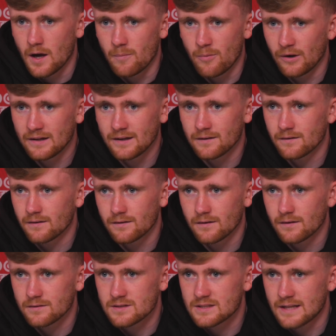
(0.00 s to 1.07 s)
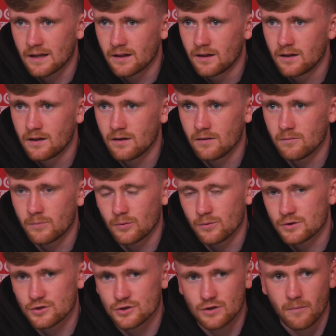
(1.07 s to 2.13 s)
brilliant still. But
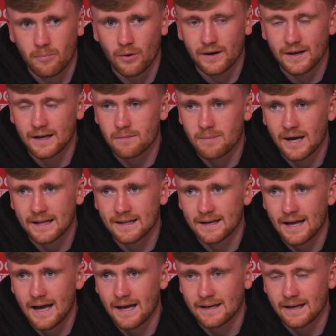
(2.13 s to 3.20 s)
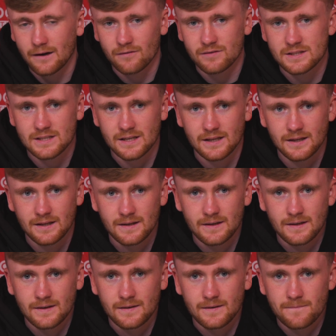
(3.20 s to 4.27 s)
we're just not putting it in the back of the net. And then obviously,
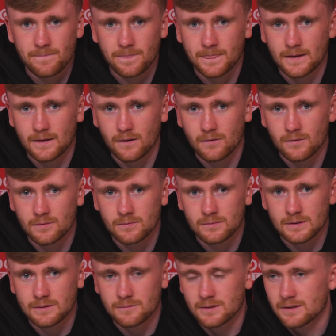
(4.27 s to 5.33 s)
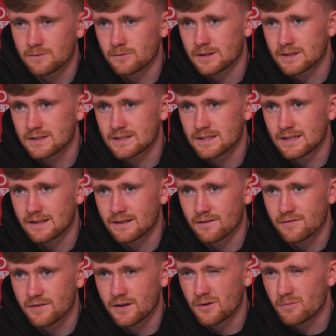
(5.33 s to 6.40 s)
you know, we conceded
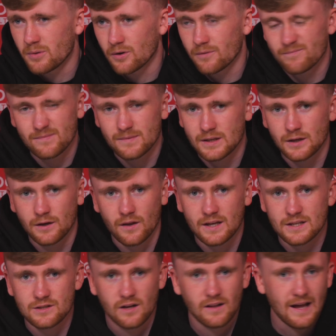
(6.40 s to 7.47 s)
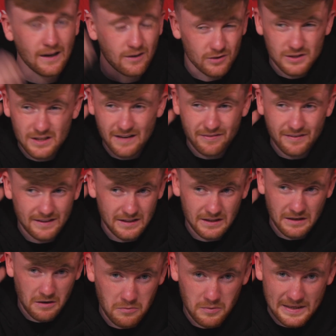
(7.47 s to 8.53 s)
a few. But, you know, that's not like us. And I think,
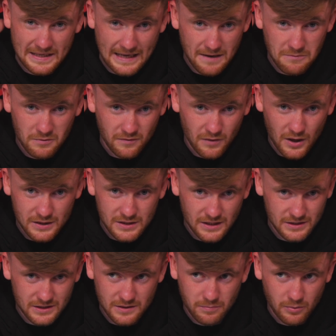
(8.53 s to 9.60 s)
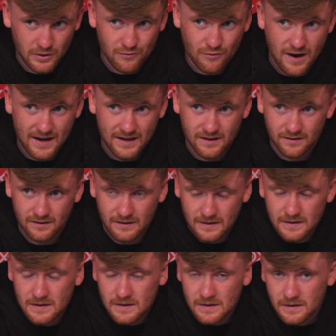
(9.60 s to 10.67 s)
you weekend we've got a chance to put it right. And,
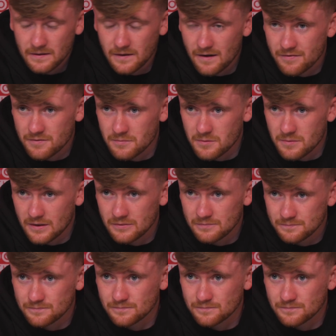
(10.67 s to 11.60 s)
you know, I think we will.